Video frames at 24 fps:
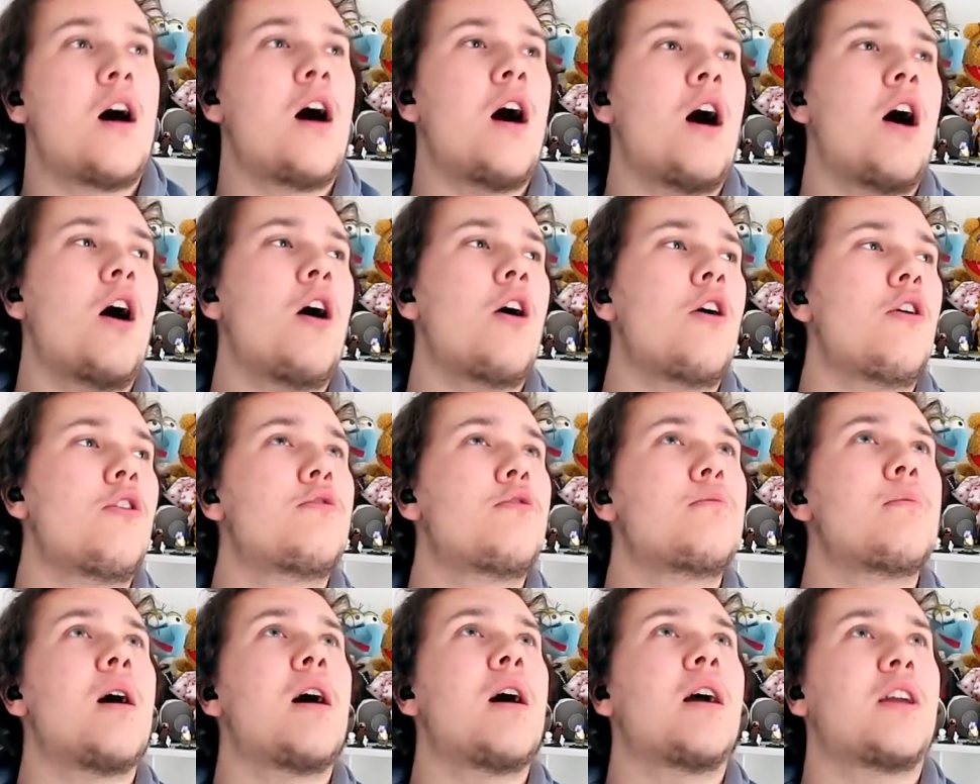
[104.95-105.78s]

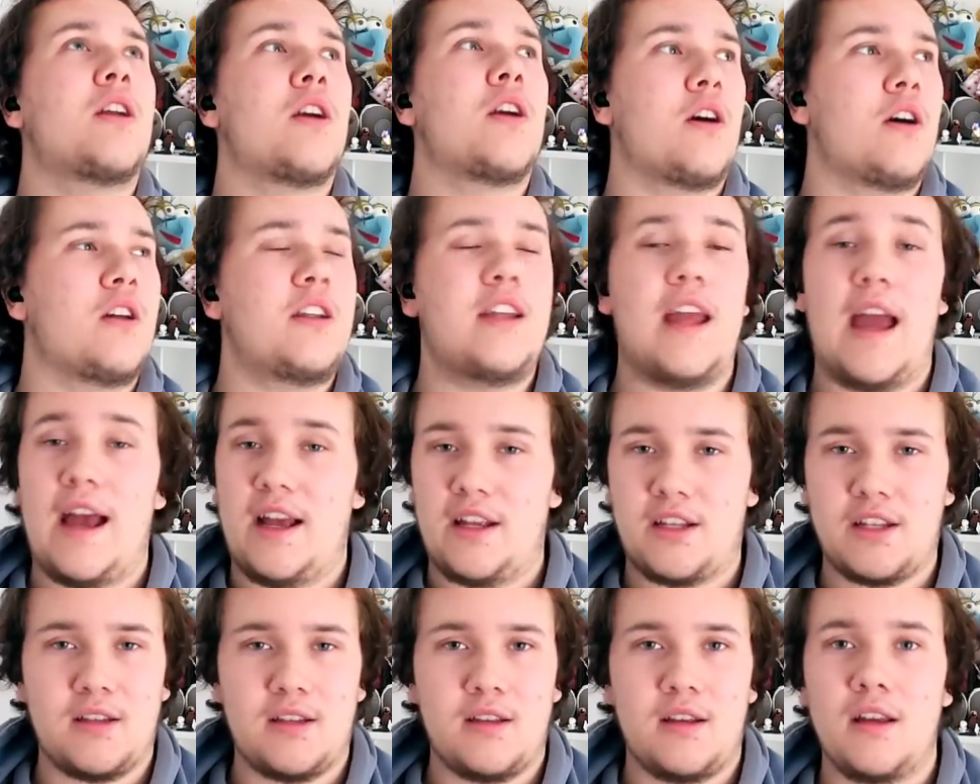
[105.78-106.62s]
Oh my god,
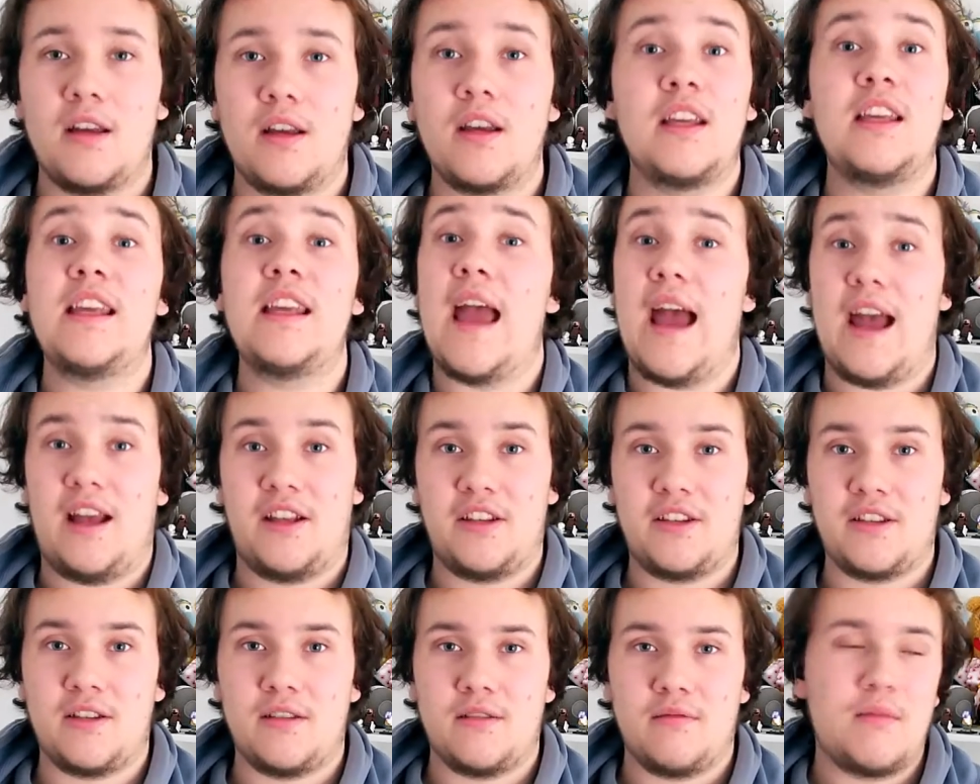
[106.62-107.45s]
yes.
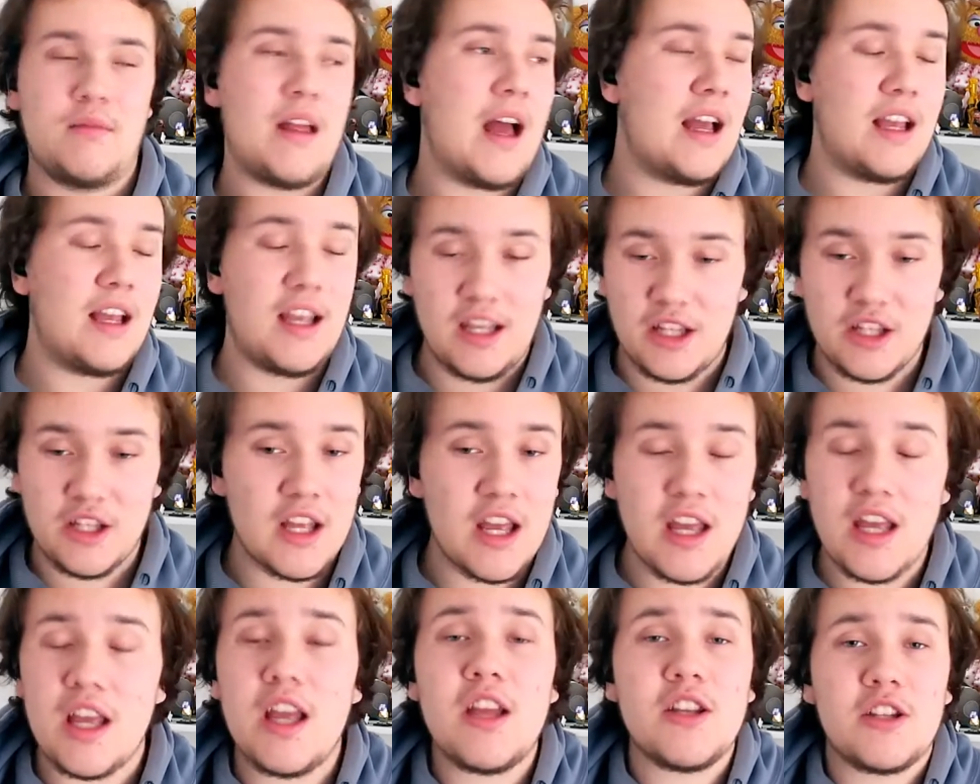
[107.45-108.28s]
Yes. That it, it,
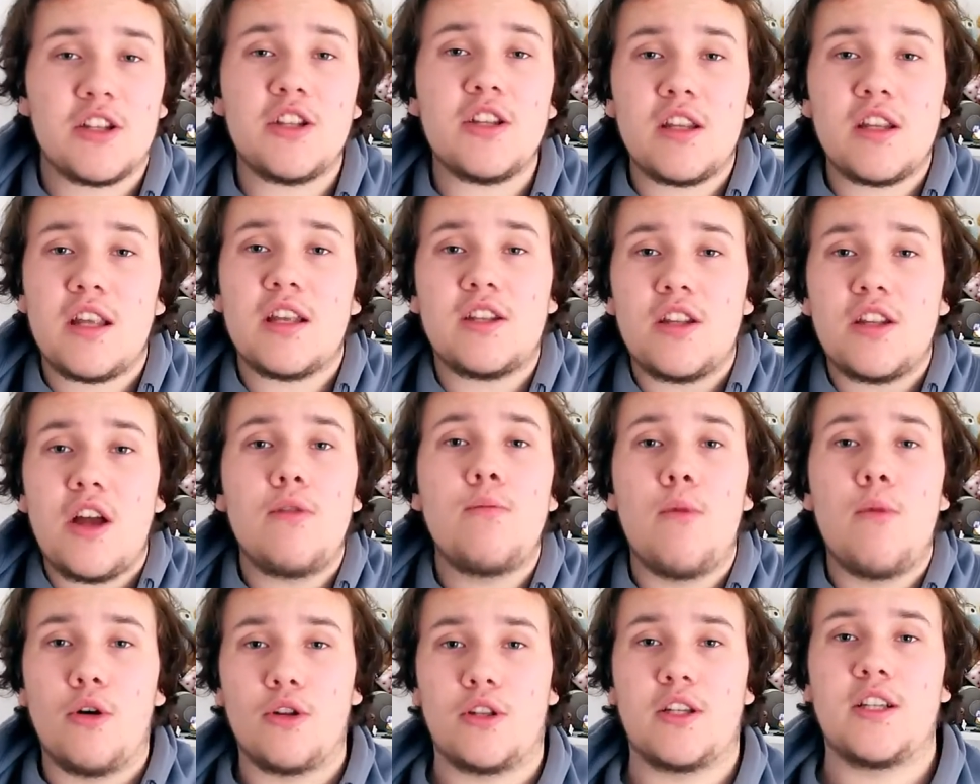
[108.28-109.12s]
it, there's no
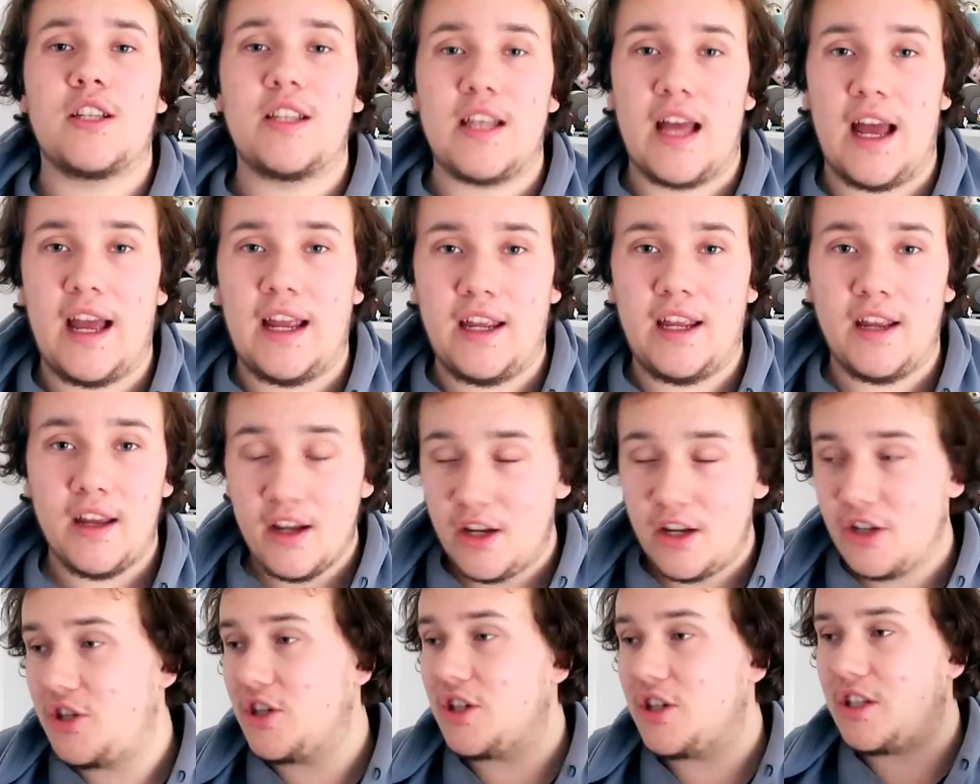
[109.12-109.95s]
more to say.
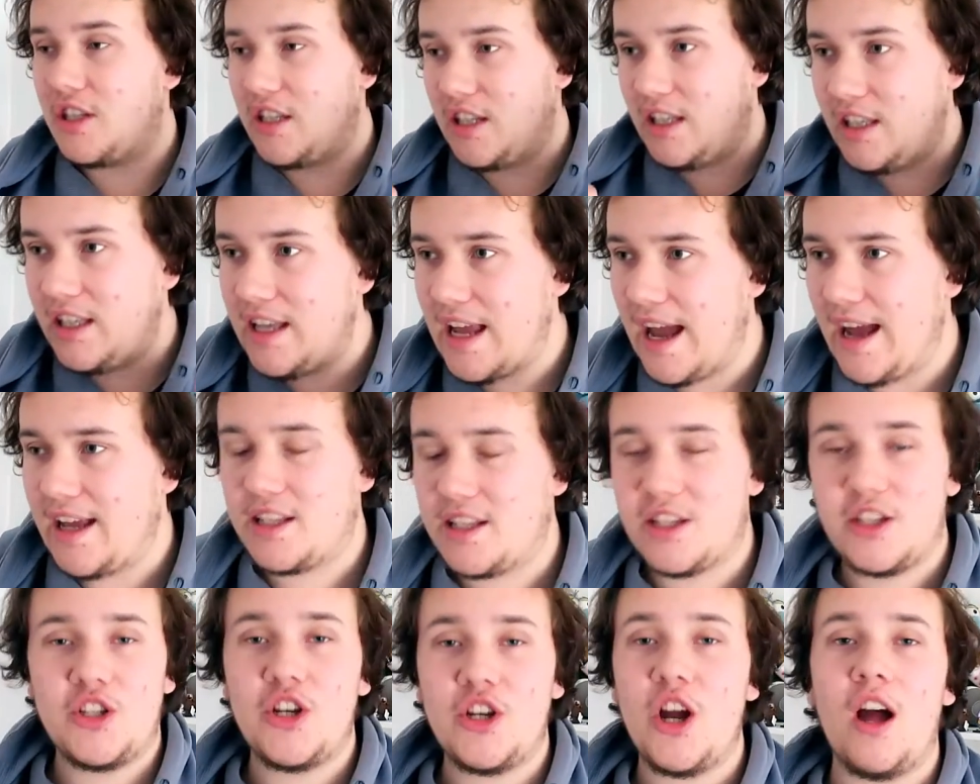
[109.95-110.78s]
Just
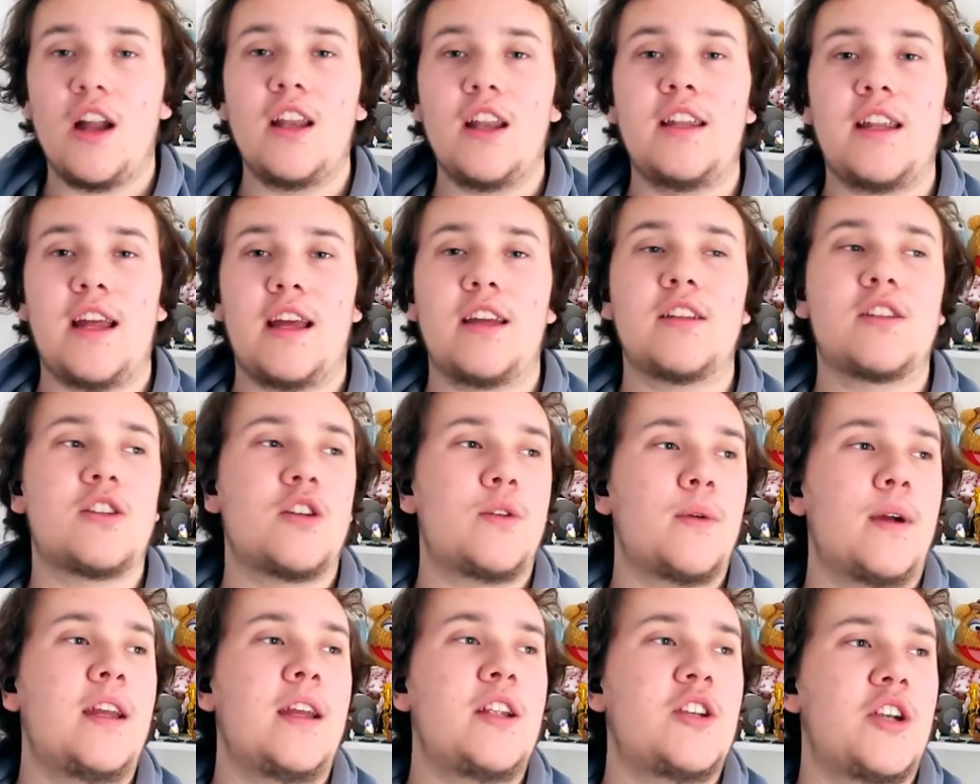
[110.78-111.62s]
yes. Charlie Day as
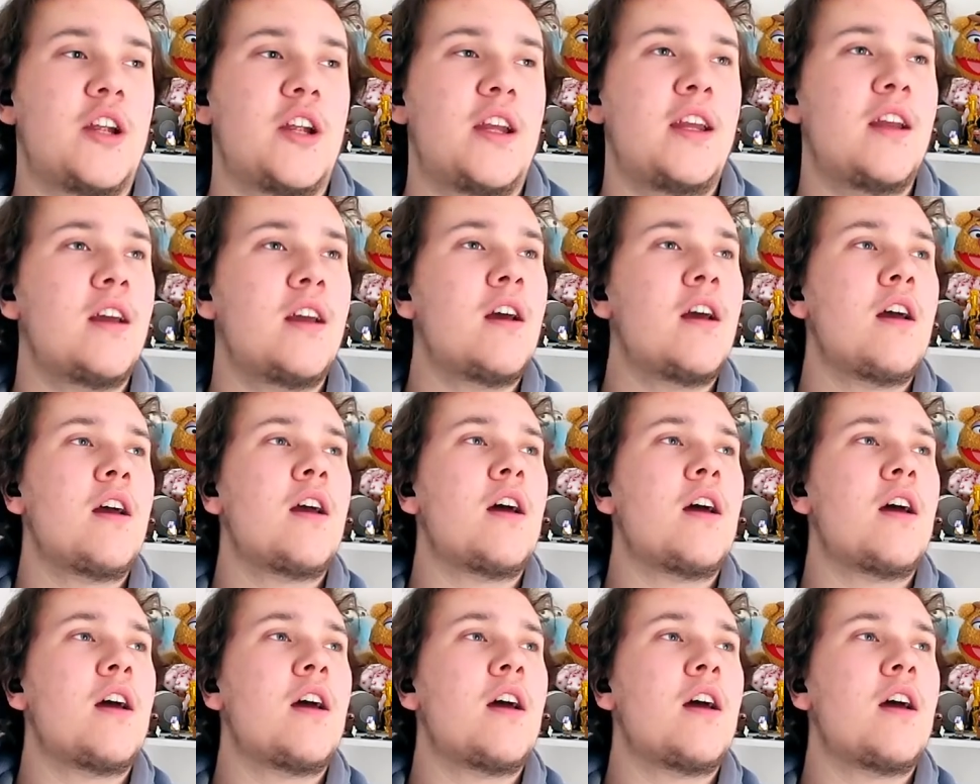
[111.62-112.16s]
Luigi